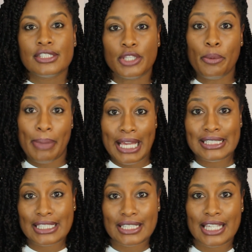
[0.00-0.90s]
so
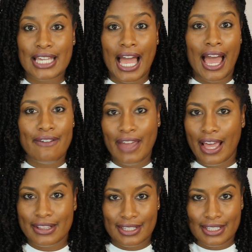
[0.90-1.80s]
basically I've
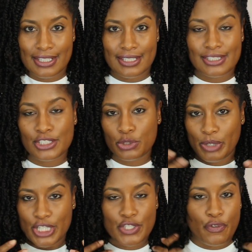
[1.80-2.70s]
had these
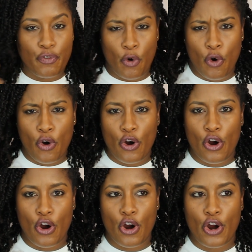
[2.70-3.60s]
twists
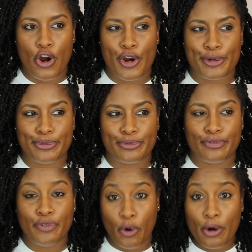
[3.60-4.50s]
for
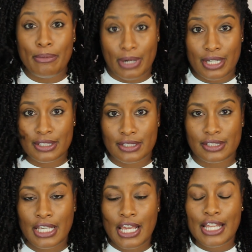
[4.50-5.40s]
four months